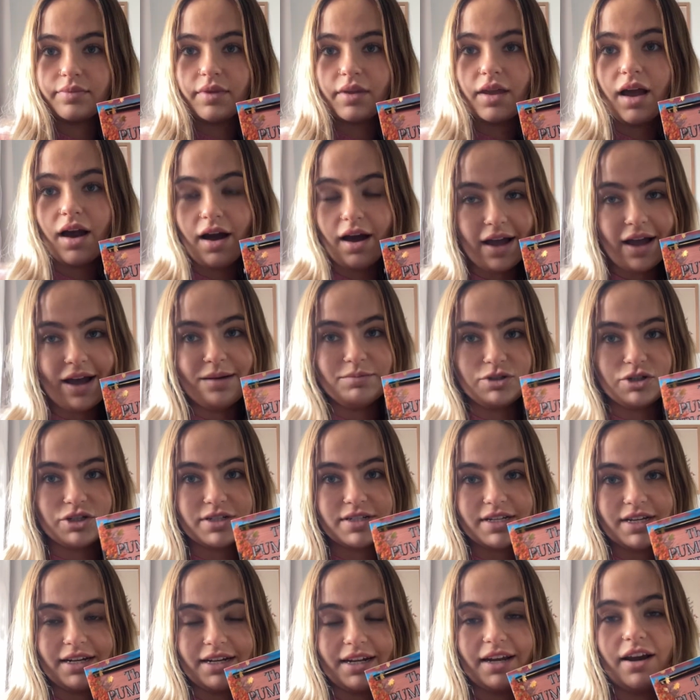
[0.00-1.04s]
I am just
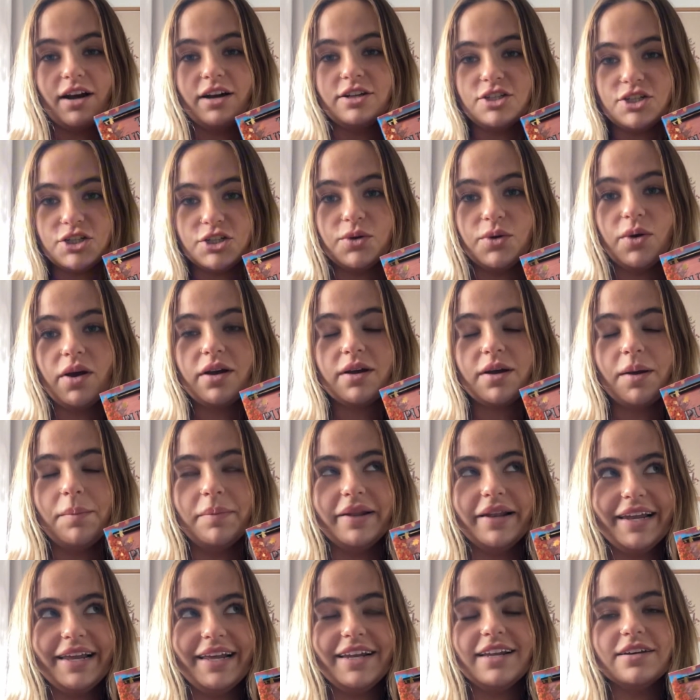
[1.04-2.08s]
kidding. I do
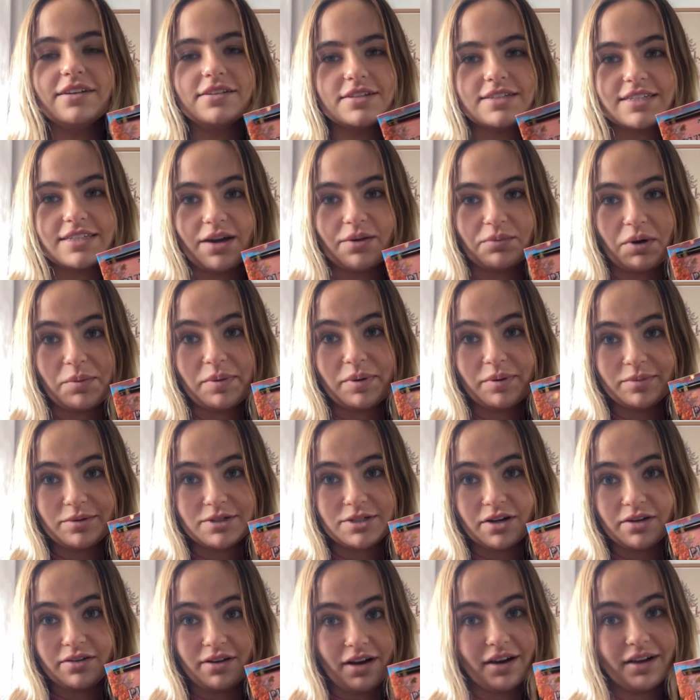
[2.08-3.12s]
completely understand why people
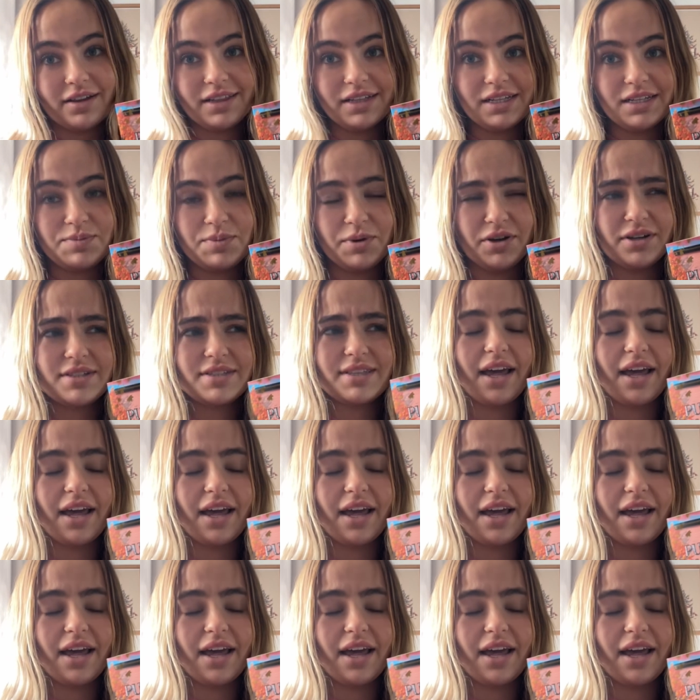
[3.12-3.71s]
don't like these books.